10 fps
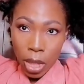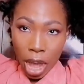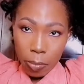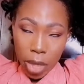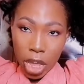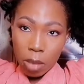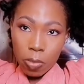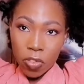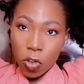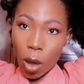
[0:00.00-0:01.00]
I mean,
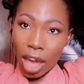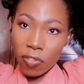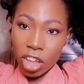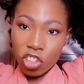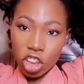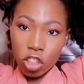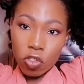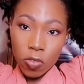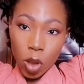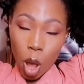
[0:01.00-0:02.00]
before I ventured
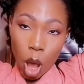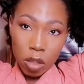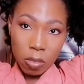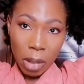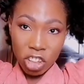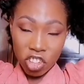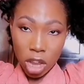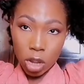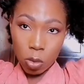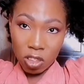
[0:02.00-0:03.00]
into vlogs, my
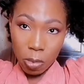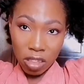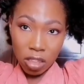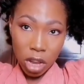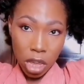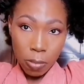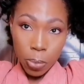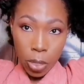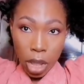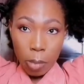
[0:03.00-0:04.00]
channel was basically
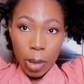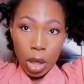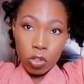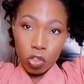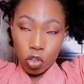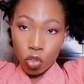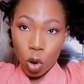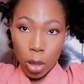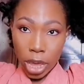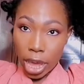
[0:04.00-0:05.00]
about
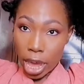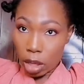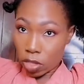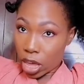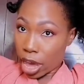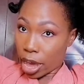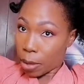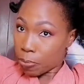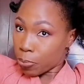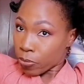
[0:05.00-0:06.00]
growing healthy hair,